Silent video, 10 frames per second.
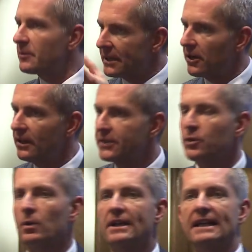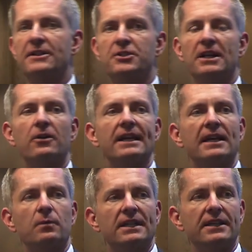of my colleagues who work in engineering
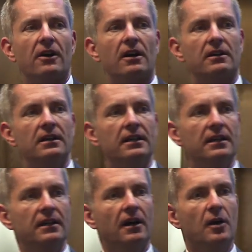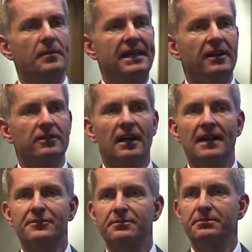and really are, are making our
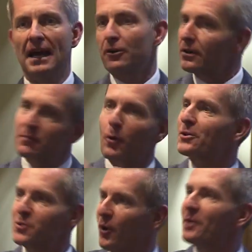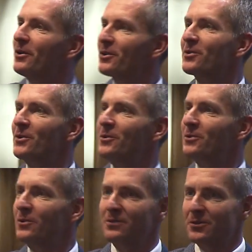lives better and more enjoyable through,
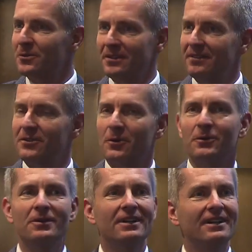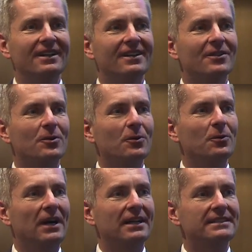through, through, through,
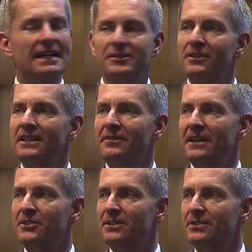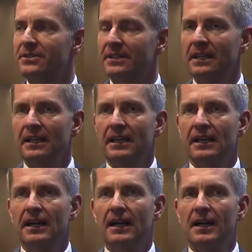through uh, technical innovations.
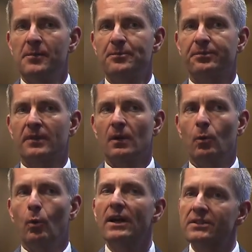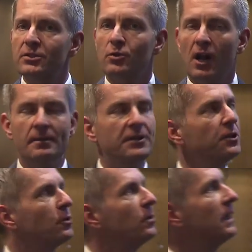Um, what does astronomy do?